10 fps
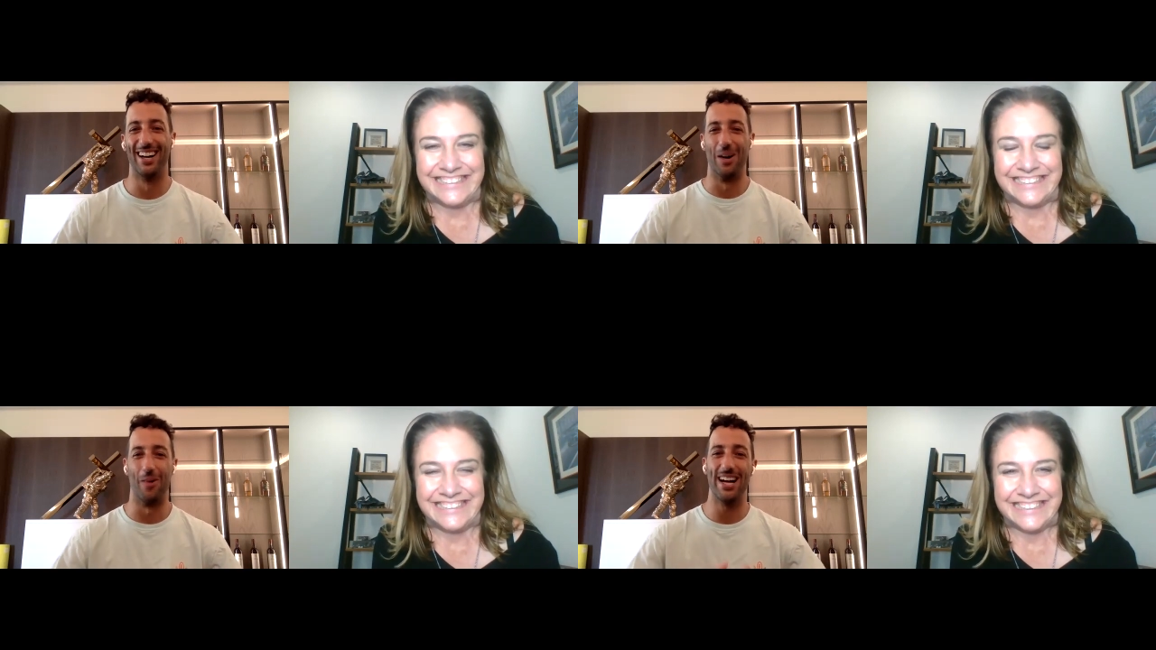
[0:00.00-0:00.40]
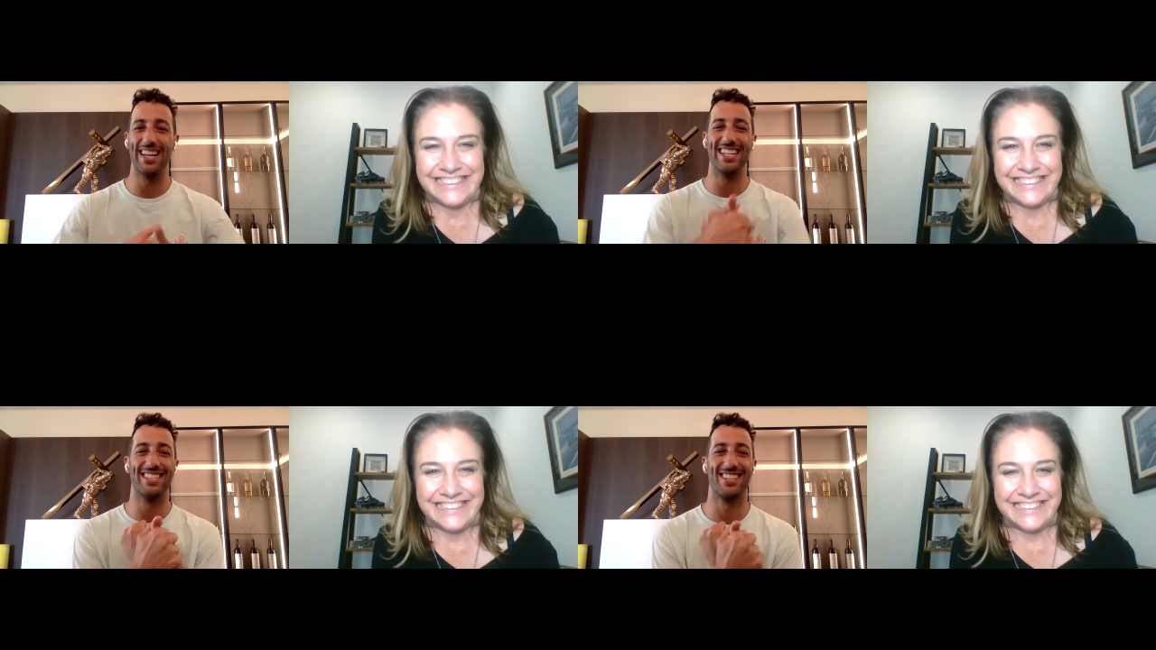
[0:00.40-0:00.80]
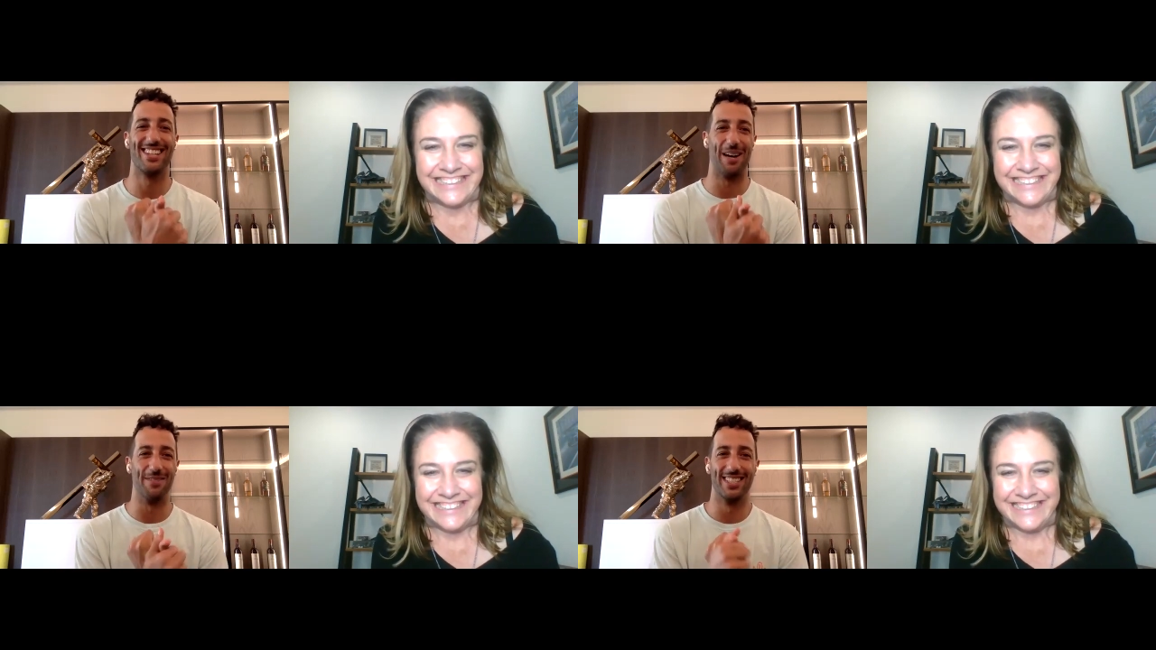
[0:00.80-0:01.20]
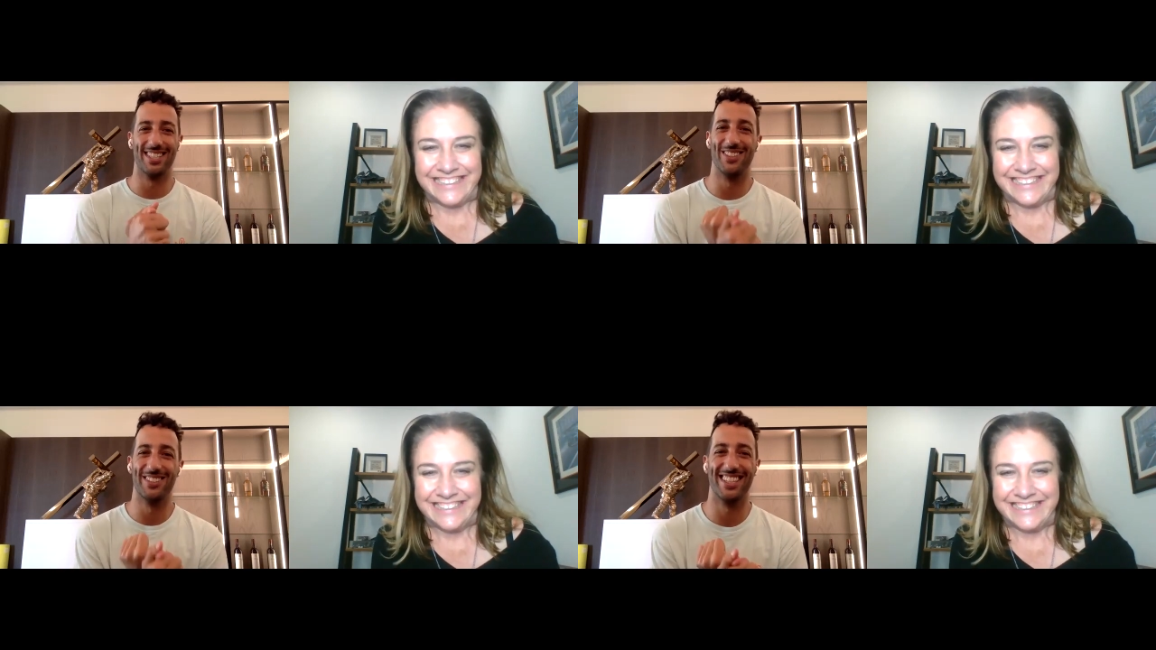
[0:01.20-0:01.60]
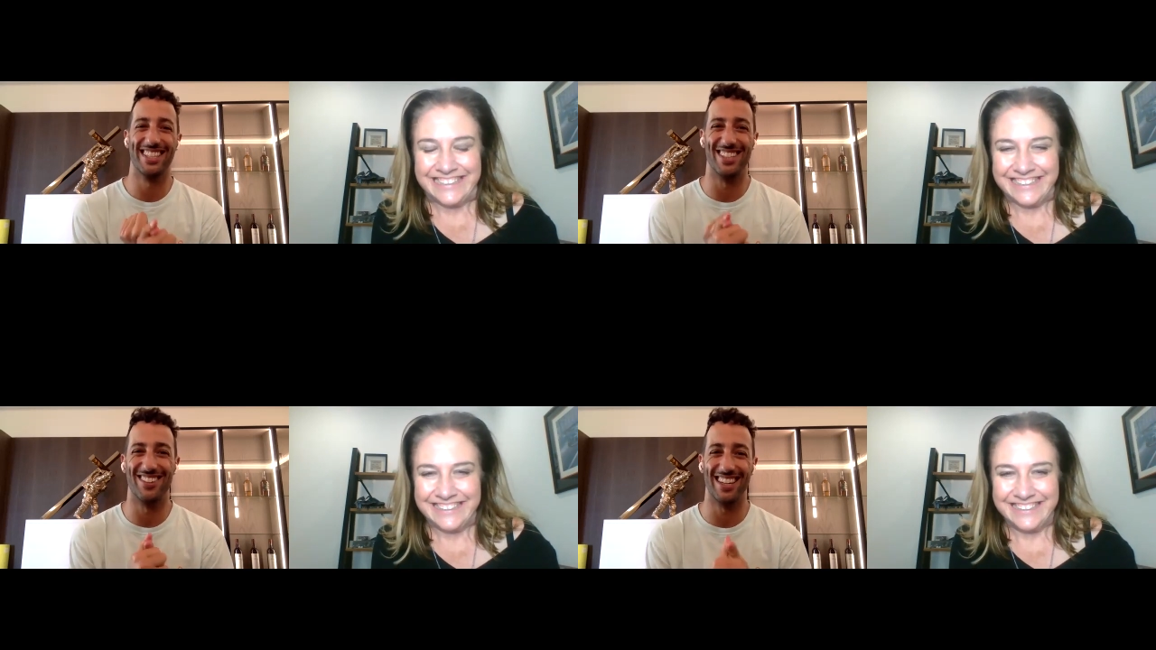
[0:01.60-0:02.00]
Speaker 1: One is that I'm insulted
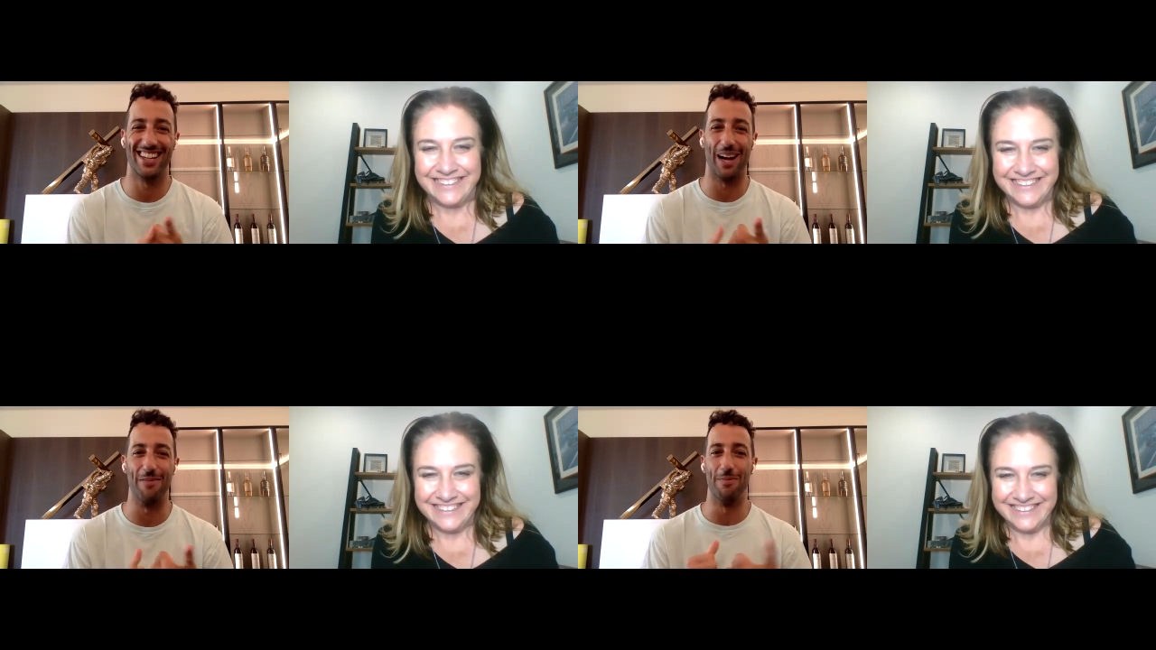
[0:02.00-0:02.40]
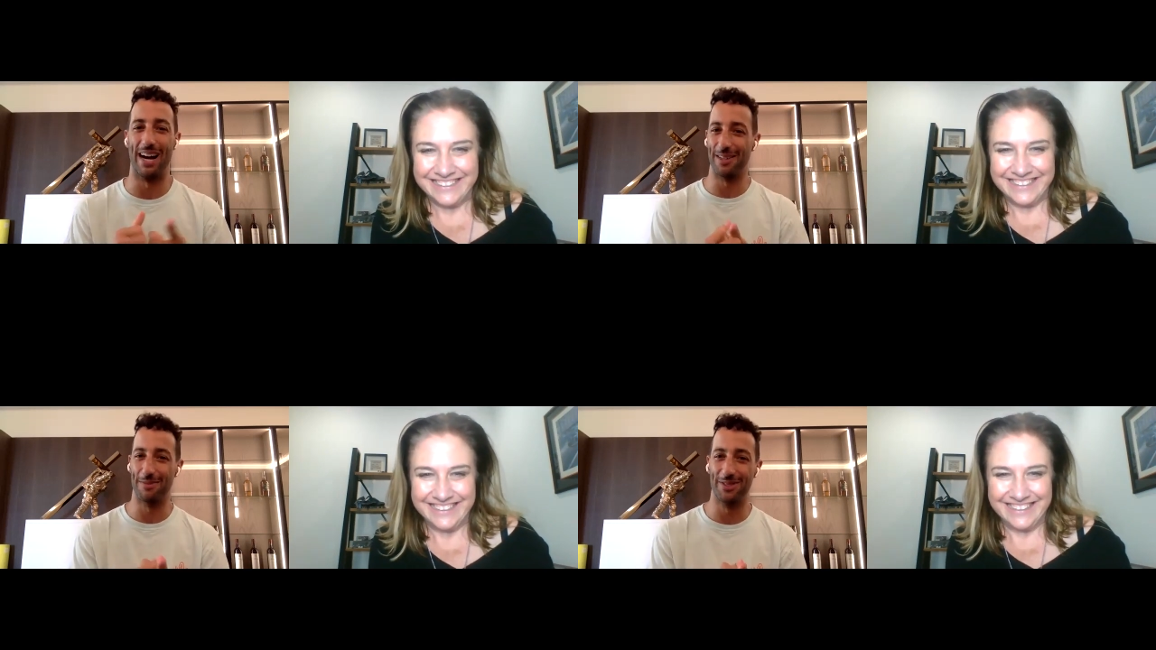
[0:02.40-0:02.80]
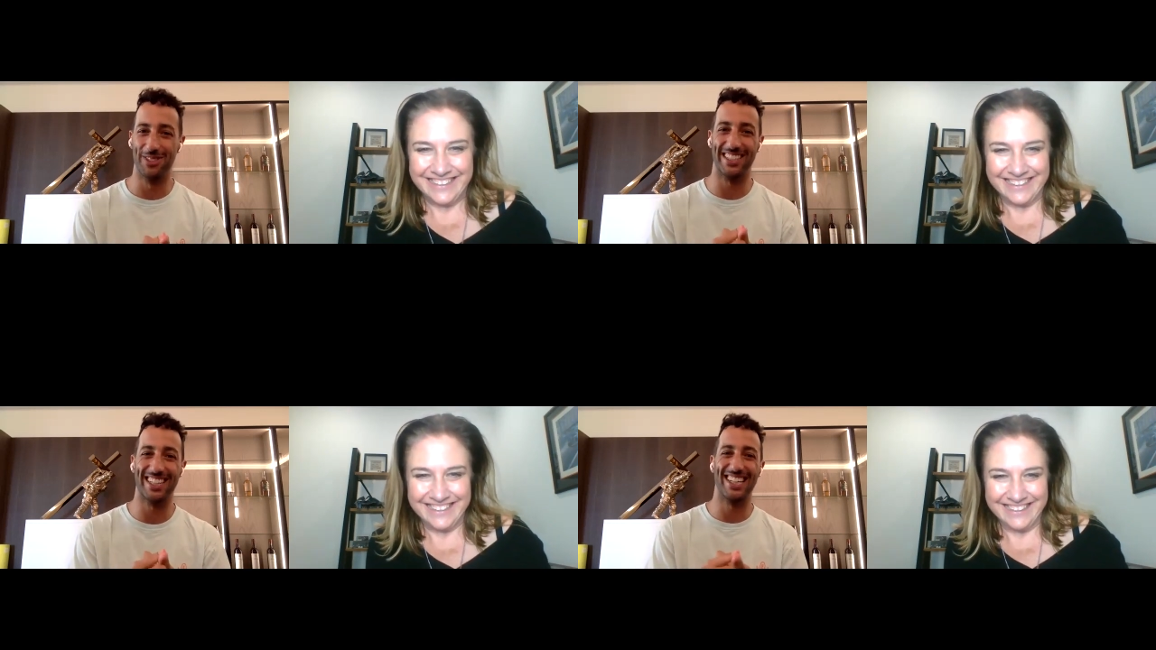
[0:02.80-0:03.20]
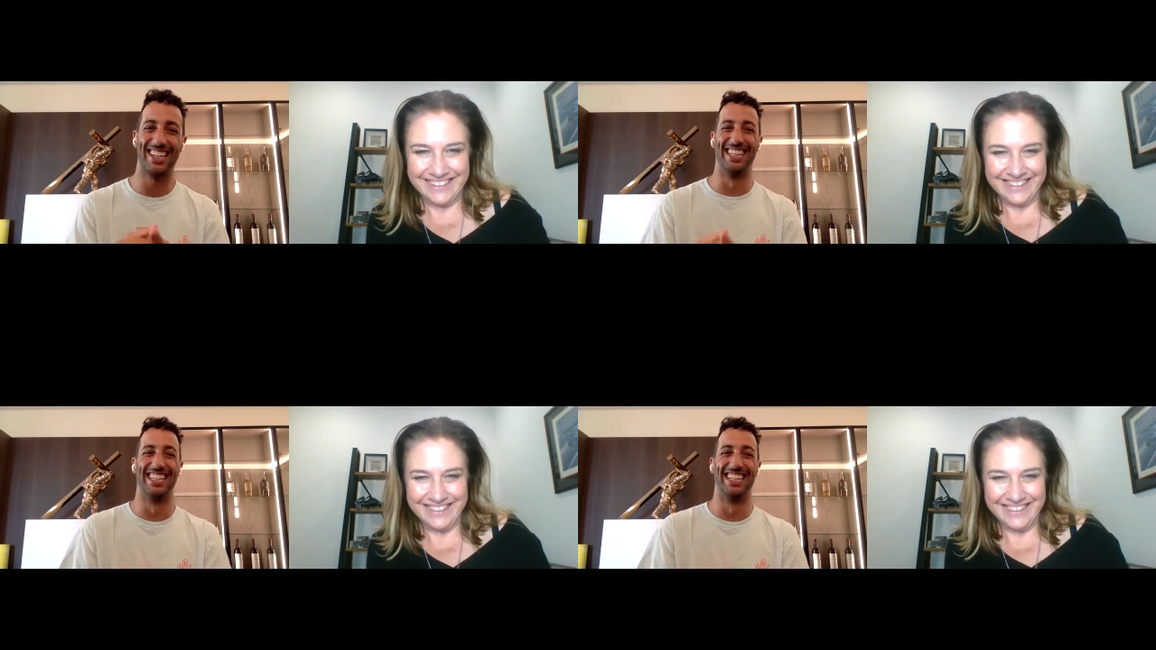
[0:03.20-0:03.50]
that you think I'm a Malibu drinker.